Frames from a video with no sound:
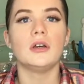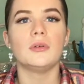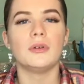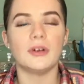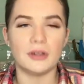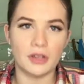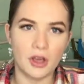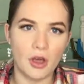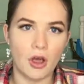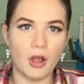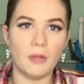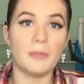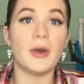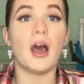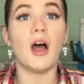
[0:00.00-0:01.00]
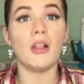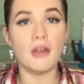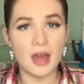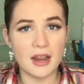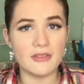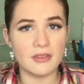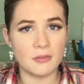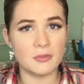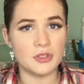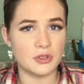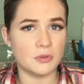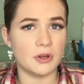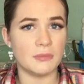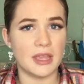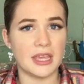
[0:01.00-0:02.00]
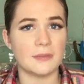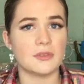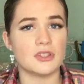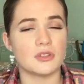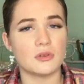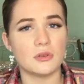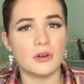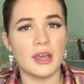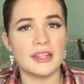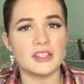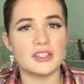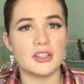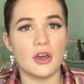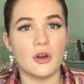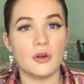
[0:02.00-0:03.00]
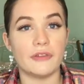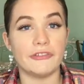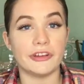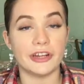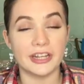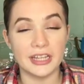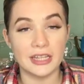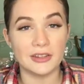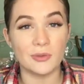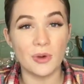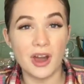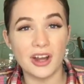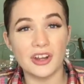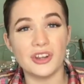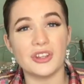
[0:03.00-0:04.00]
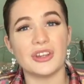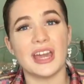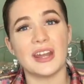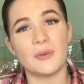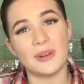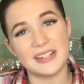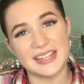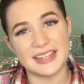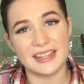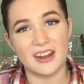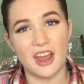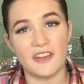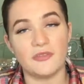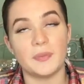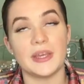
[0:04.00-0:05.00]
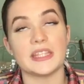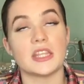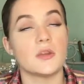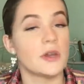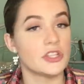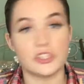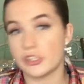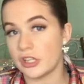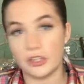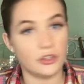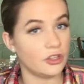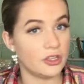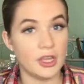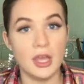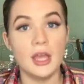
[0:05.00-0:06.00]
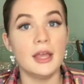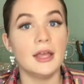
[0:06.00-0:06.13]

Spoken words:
Well, not all, but a lot of them do wear makeup to school, and so if you're gonna get in the water, you kind of want to take that off, because otherwise you're gonna look